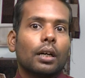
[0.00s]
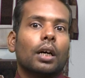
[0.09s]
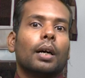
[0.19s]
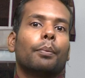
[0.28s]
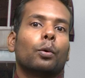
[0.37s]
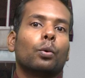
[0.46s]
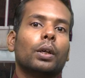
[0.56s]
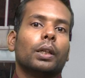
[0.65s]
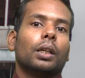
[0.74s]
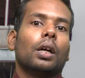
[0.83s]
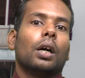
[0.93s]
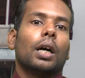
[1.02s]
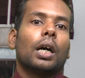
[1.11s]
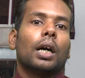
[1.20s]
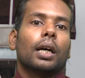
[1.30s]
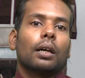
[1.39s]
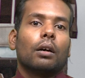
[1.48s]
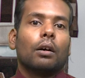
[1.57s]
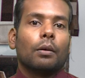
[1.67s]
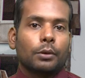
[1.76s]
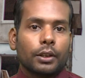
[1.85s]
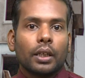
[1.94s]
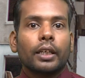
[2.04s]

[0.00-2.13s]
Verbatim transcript: approval are often